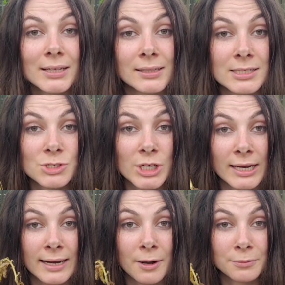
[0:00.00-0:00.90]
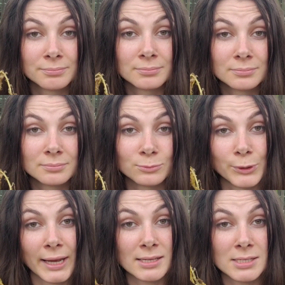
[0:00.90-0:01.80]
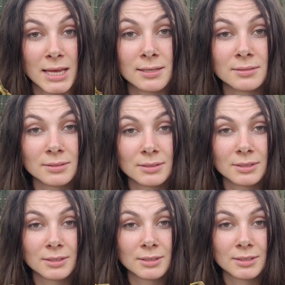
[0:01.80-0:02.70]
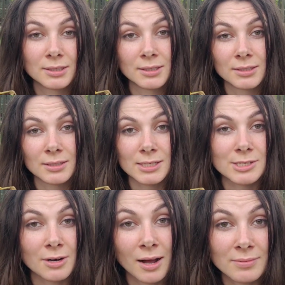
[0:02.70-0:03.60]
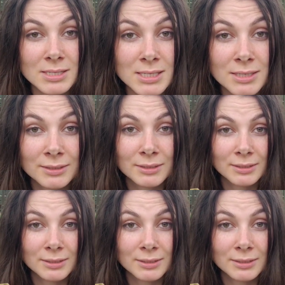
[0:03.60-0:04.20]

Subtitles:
let's check it out. What do you guys say? Let's start harvesting.